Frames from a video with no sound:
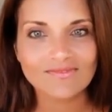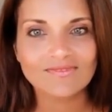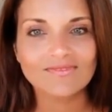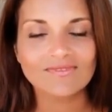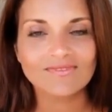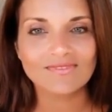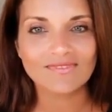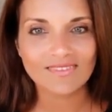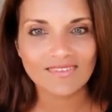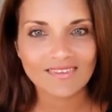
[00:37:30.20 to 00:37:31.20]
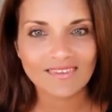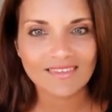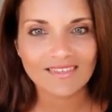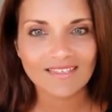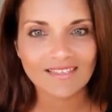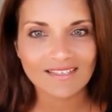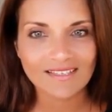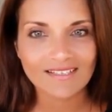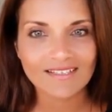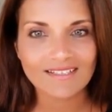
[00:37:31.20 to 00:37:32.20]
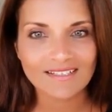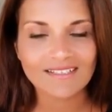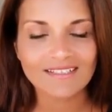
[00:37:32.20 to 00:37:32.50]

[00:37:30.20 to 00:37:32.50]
The person shown says nothing.